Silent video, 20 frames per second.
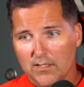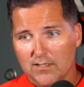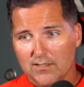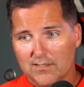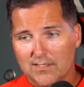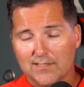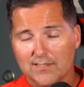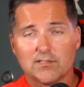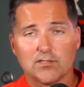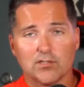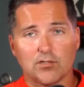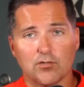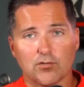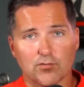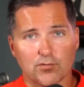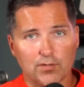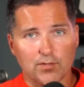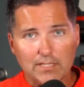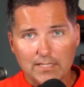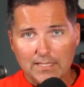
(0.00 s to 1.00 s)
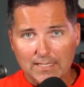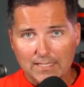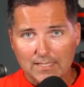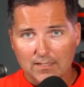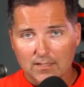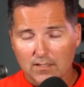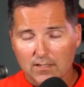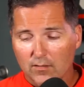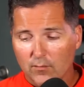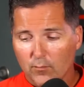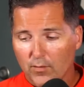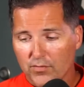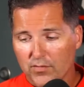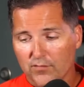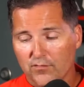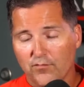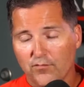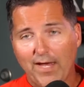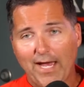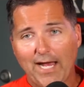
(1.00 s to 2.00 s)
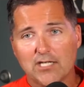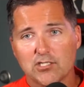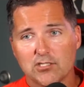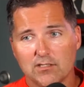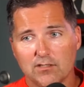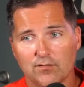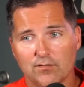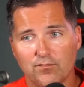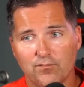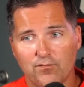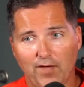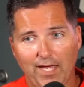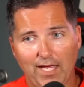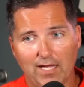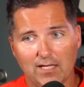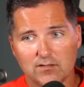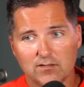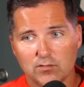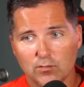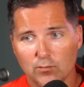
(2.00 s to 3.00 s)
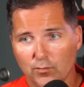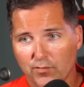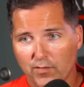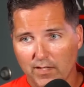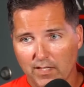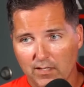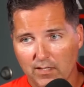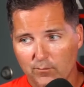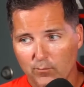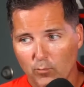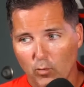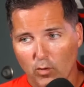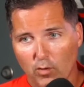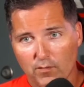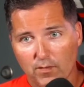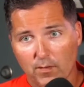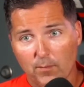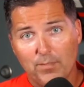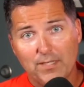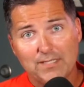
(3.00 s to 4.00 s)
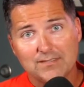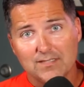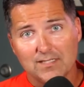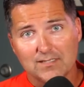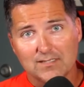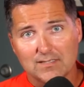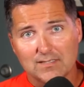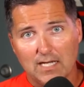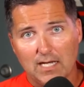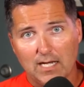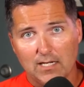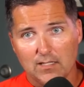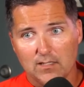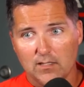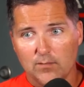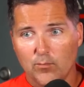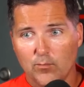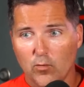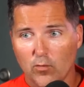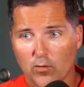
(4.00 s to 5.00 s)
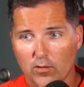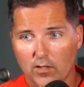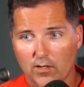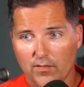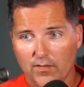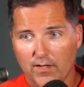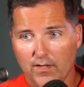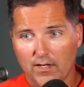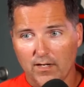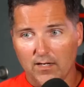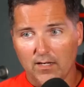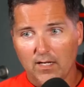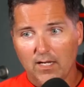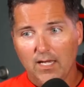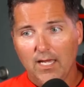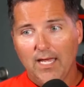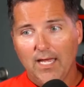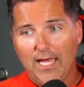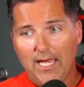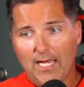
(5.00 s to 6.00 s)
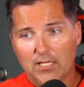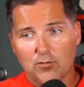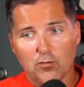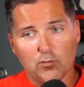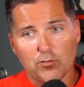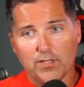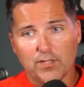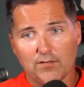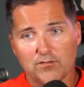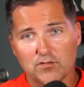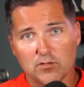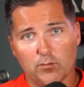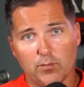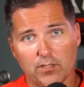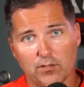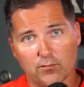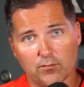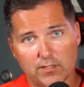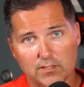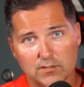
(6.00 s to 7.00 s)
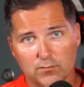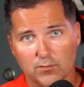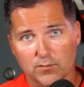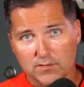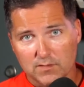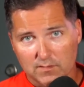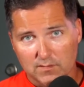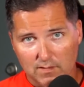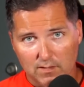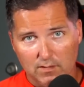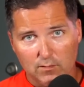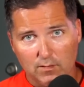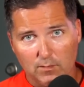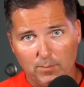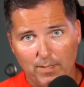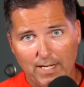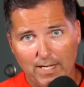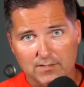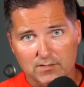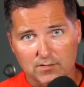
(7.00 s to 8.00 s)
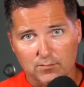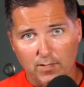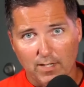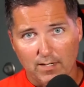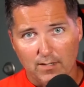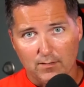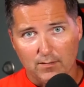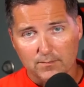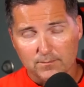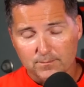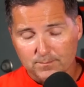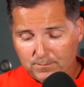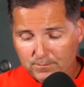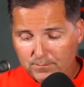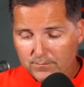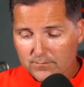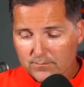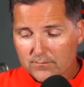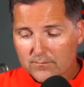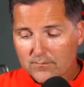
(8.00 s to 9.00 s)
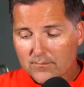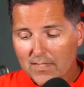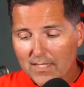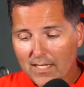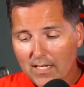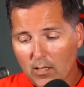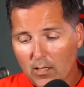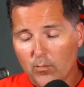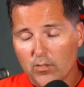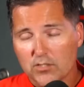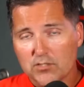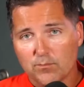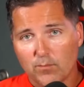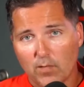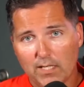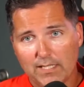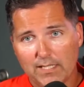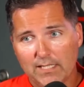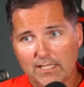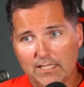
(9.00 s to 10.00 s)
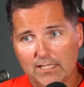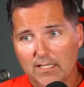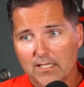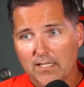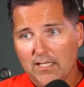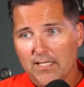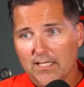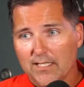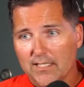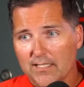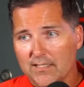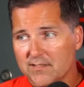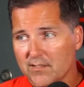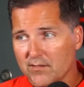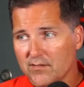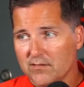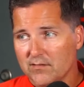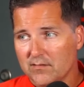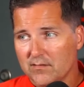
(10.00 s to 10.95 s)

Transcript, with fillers: disagree with a faction of fans who think more on the business side and the more on the hey, you only have so many resources that you can pass around. How much money is it?